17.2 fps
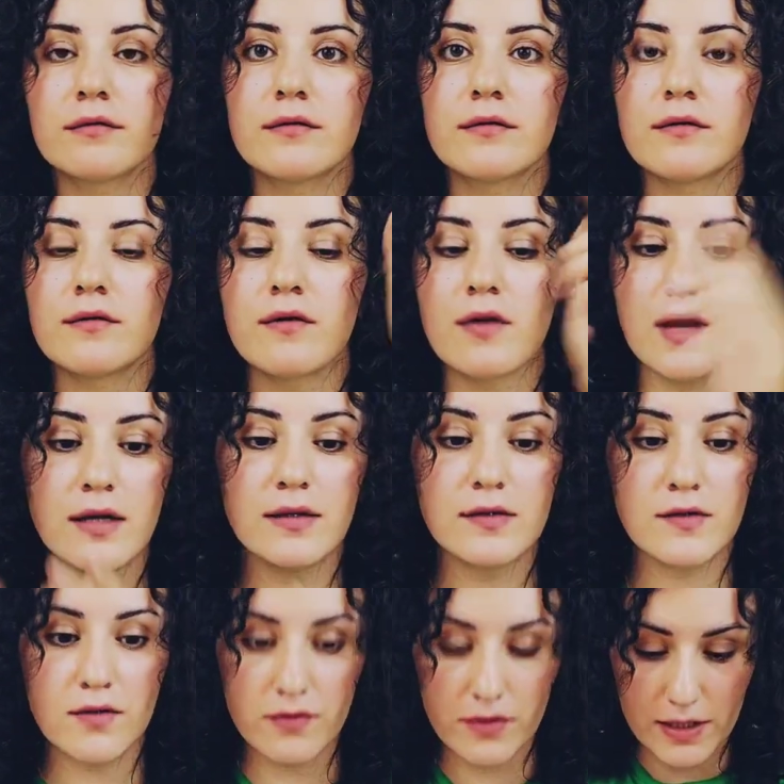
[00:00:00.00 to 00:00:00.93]
The
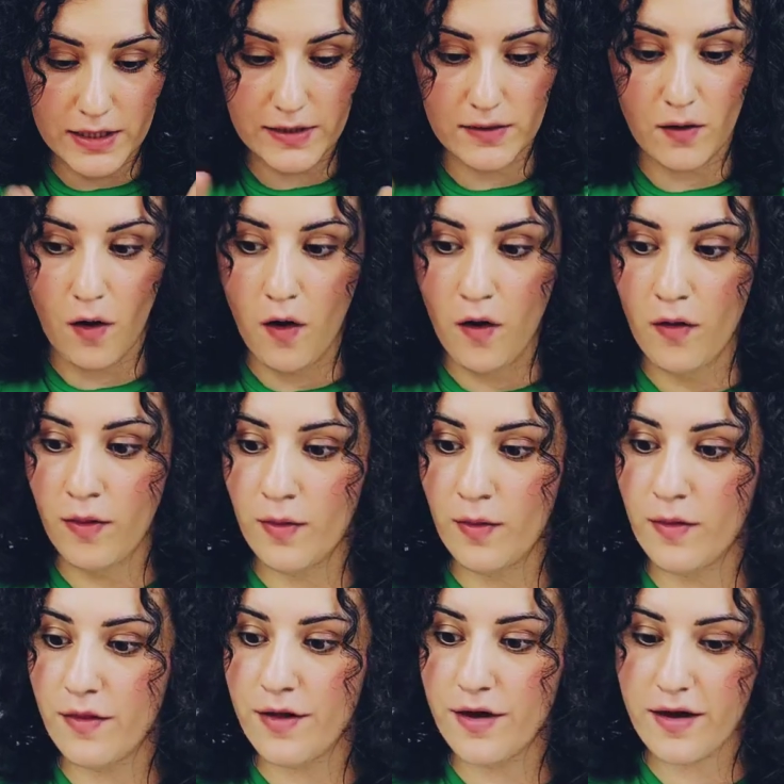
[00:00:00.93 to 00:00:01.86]
answer is
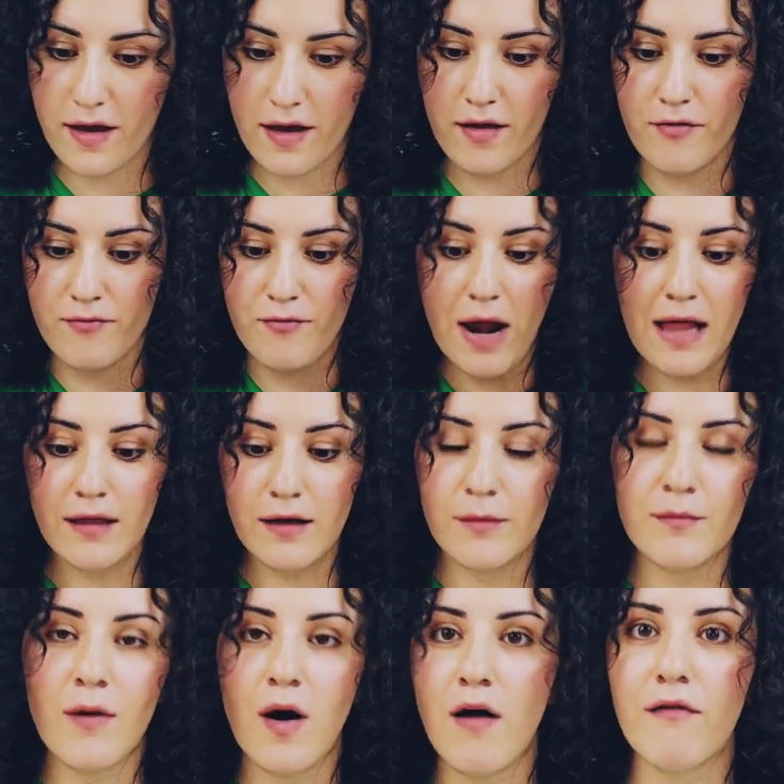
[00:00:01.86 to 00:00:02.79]
on the
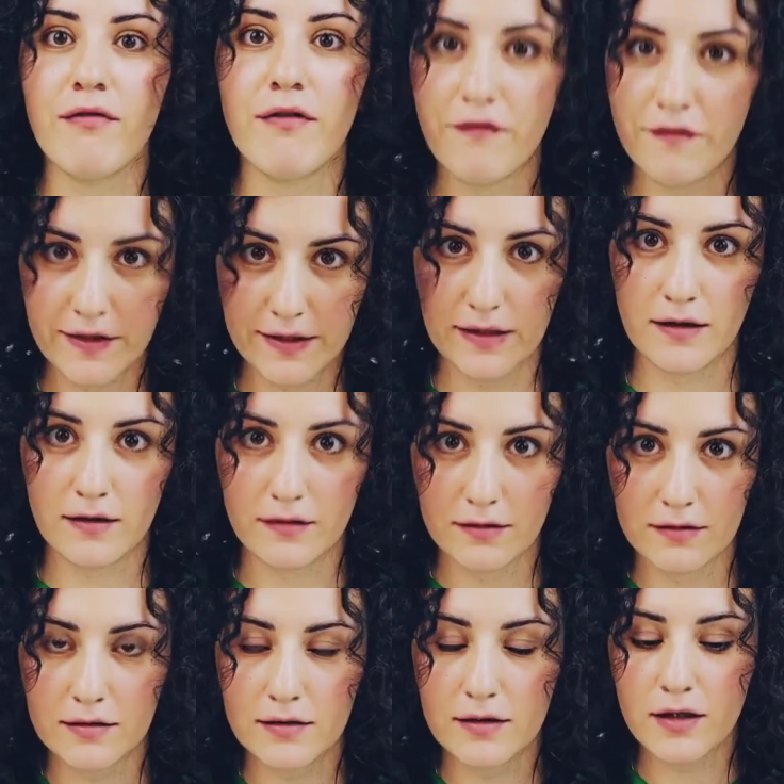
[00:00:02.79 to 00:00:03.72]
realm of the
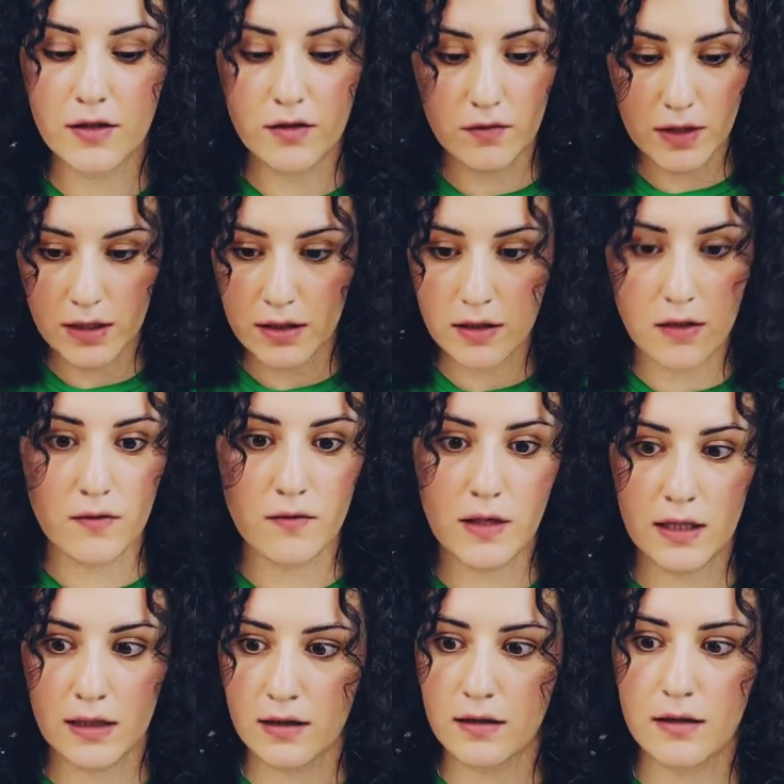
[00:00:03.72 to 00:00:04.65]
physical. You can
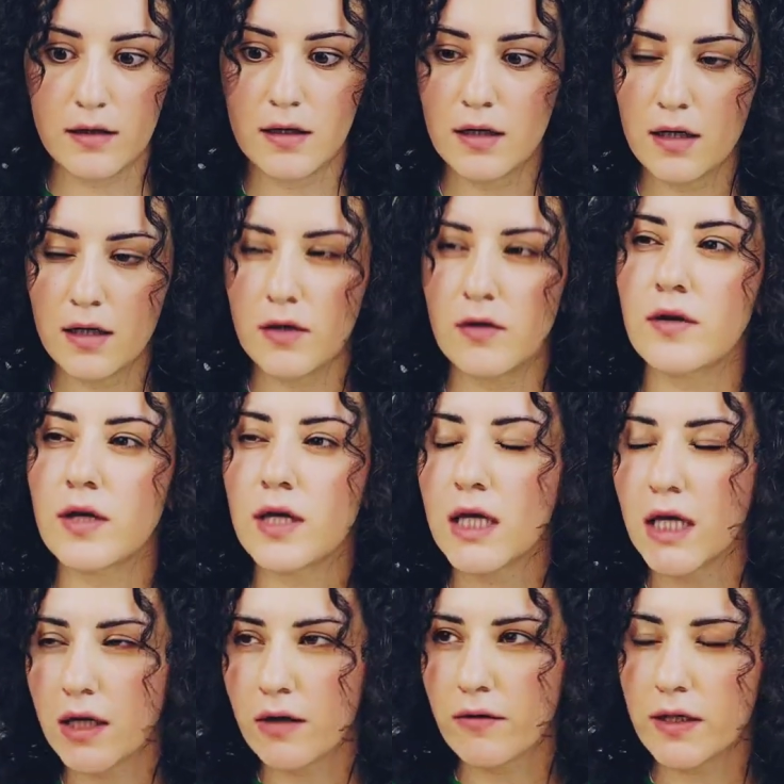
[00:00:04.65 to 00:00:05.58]

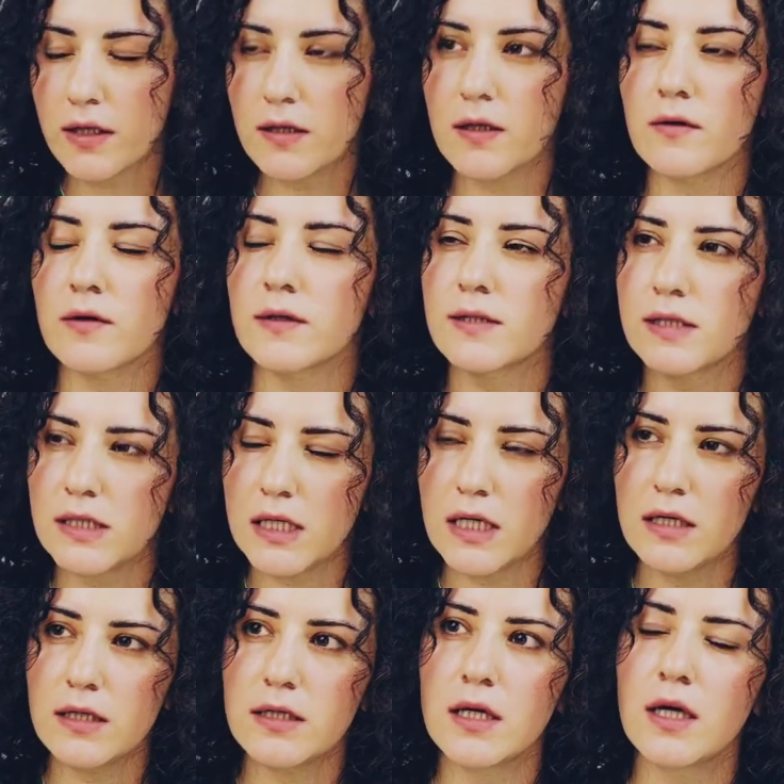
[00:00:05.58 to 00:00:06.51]
hear it, you can see
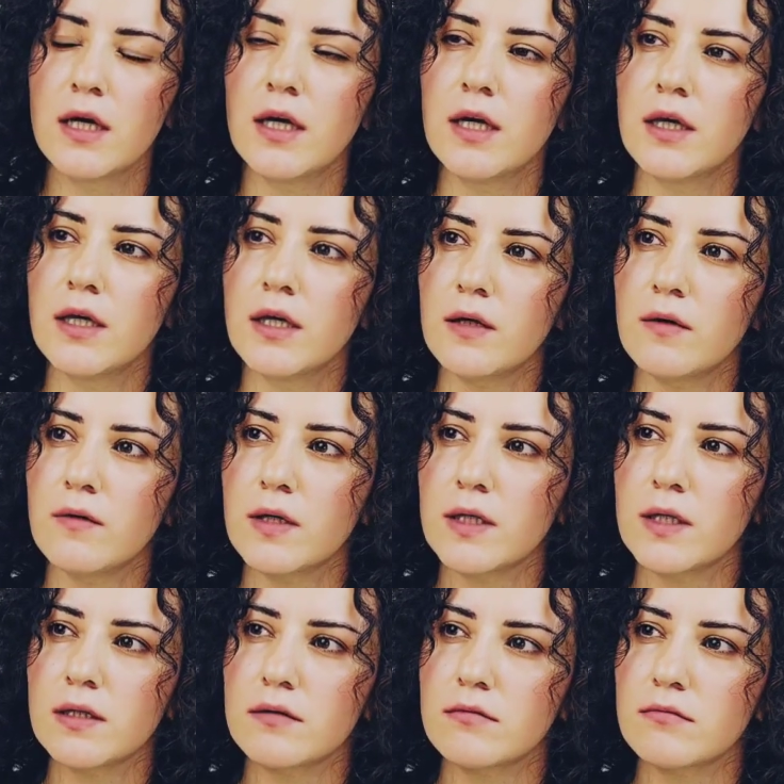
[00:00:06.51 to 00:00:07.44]
it, you
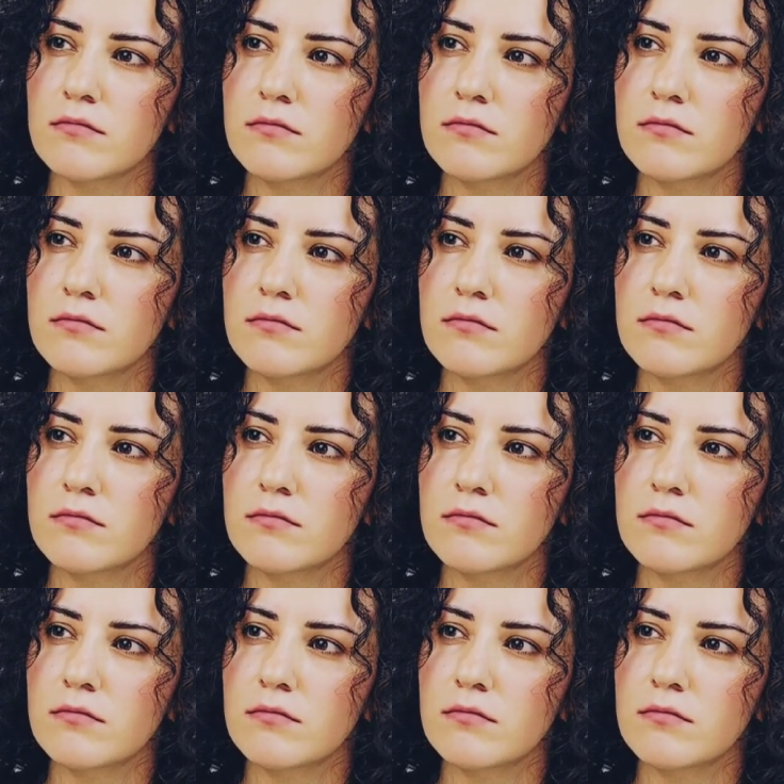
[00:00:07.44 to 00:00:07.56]
can...